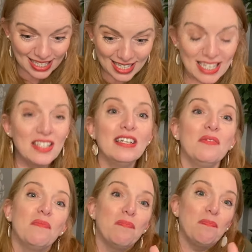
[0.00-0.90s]
isn't
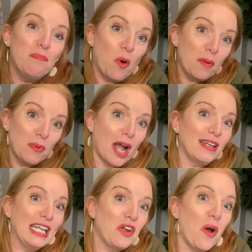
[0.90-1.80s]
more
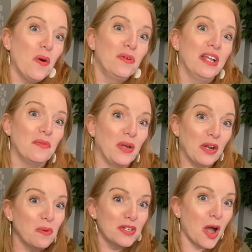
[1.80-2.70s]
broadly known and we
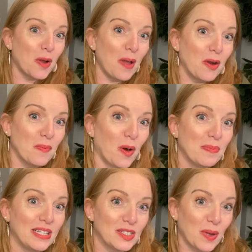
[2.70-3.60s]
don't talk about it more,
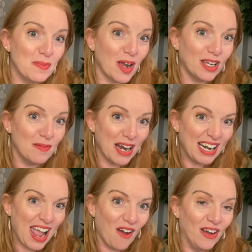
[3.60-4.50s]
but that's why I'm talking about it
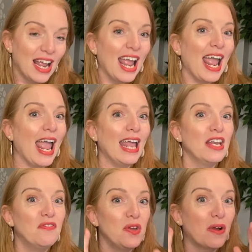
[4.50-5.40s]
now. And
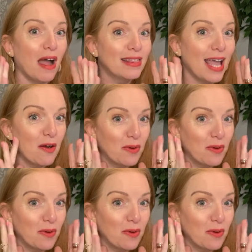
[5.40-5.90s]
if you got that